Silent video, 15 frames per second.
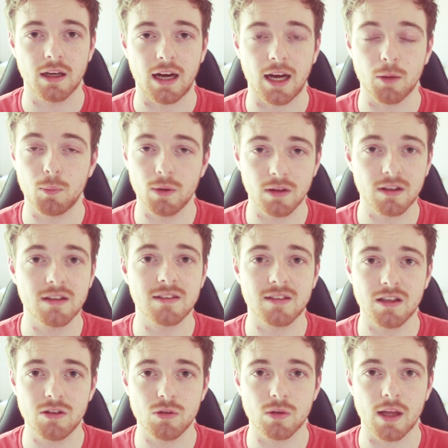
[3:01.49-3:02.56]
I will
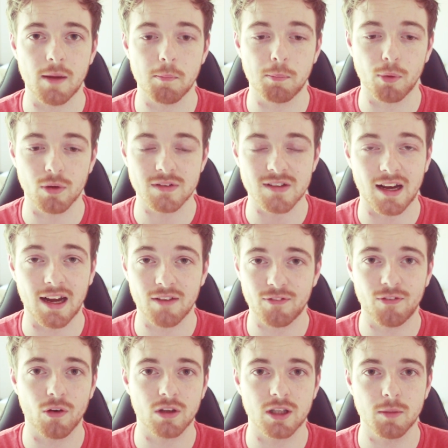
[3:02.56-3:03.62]
continue them, but I
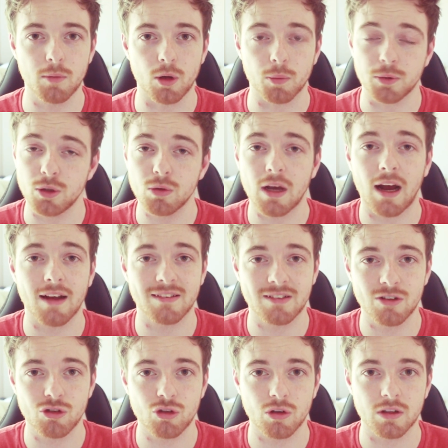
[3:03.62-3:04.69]
fucked them up. You guys
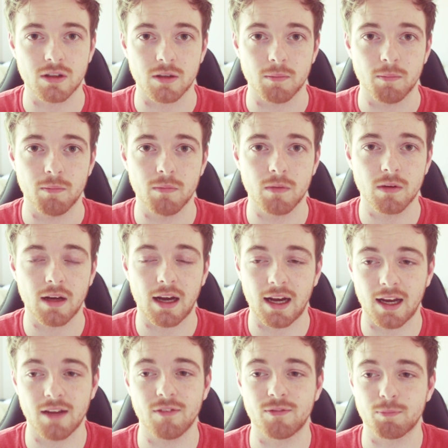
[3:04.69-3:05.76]
enjoyed them.
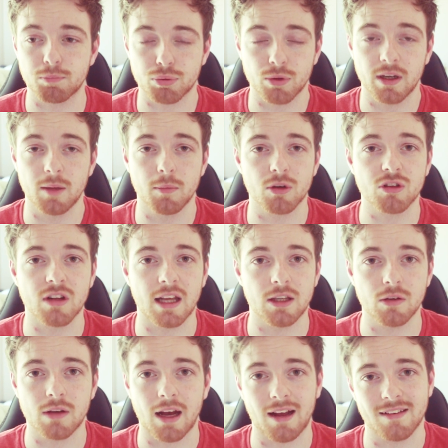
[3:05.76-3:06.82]
I've pretty much let
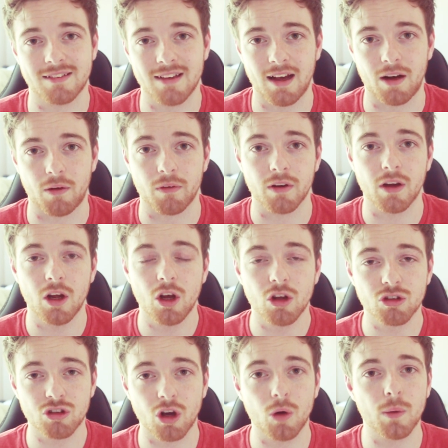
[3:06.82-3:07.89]
you guys down.
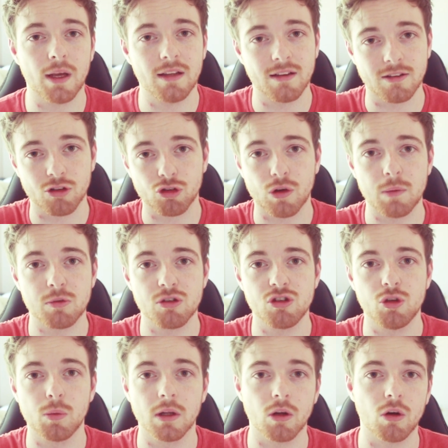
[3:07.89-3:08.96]
So in the description
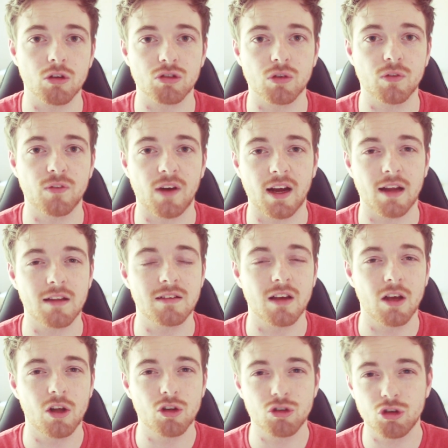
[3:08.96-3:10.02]
you will also find
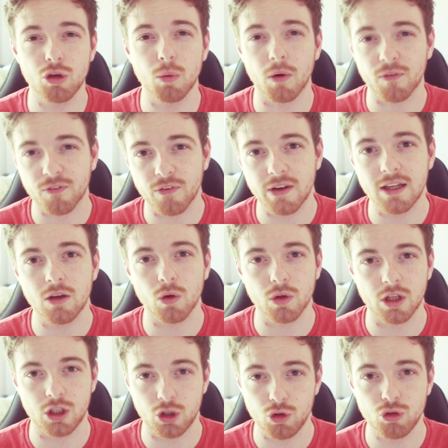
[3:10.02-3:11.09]
two or three
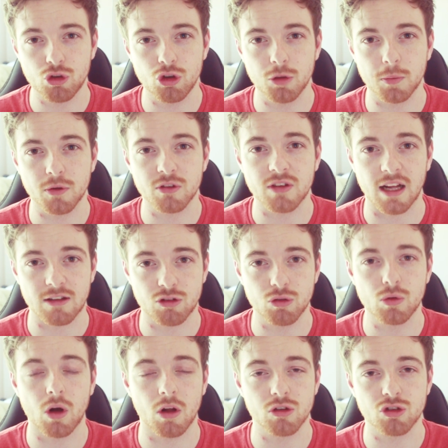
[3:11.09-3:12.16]
other YouTubers that
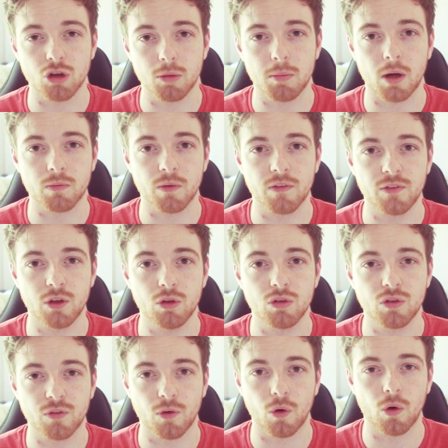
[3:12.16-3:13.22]
do console mod
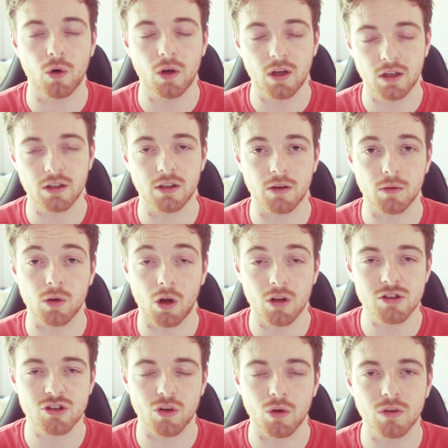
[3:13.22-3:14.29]
reviews for, you know,
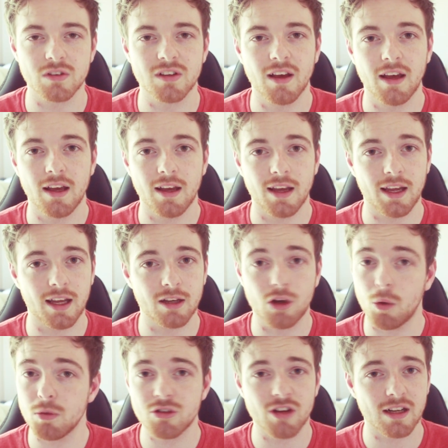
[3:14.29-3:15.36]
consoles. Uh,
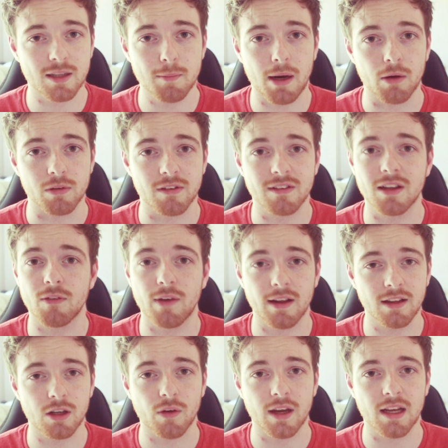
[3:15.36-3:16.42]
go and check them out, they're
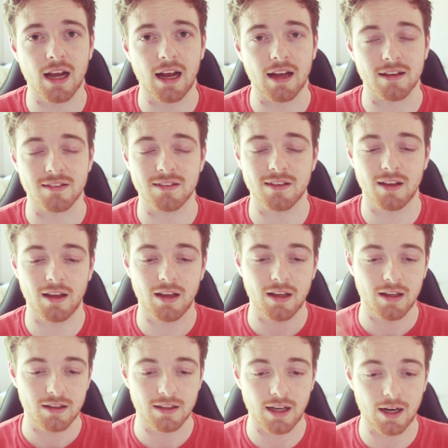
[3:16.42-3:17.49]
really great guys.
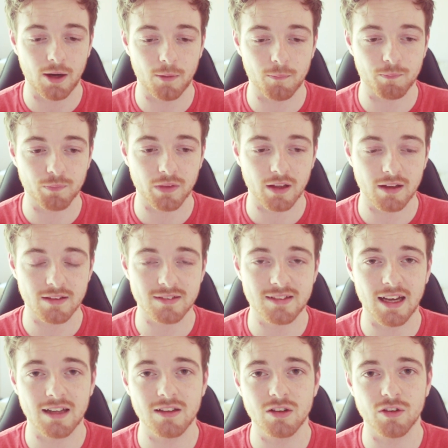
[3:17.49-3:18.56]
Now,
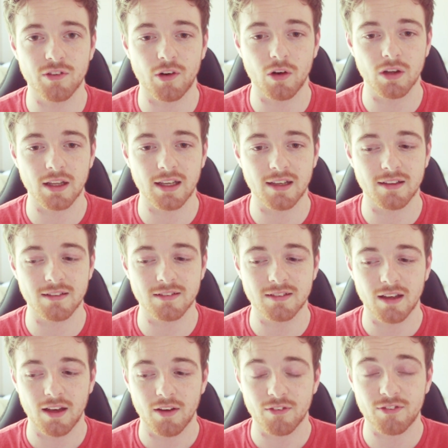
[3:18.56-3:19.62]
second of all
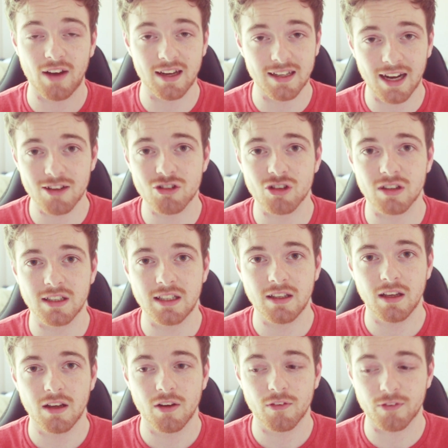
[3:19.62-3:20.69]
is
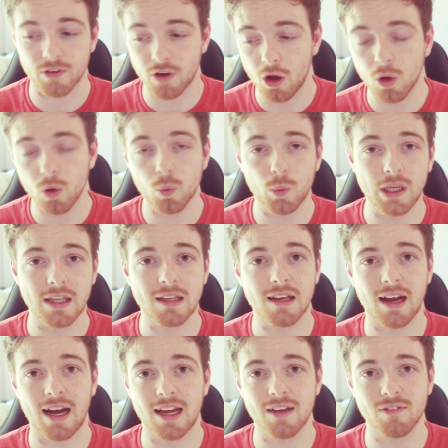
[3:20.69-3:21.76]
financially, for a whole week
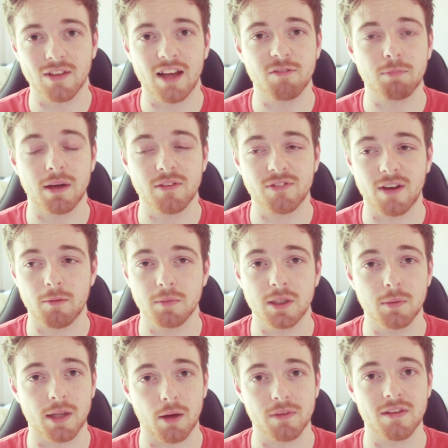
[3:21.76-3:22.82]
I have left my
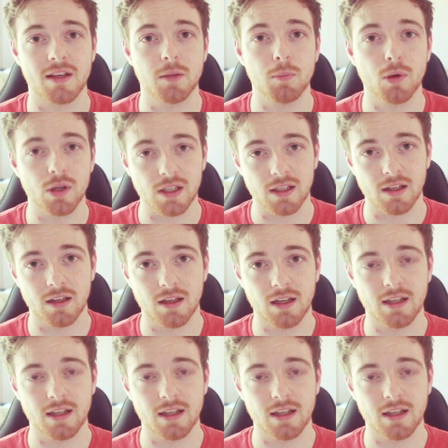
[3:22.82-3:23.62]
family without any money.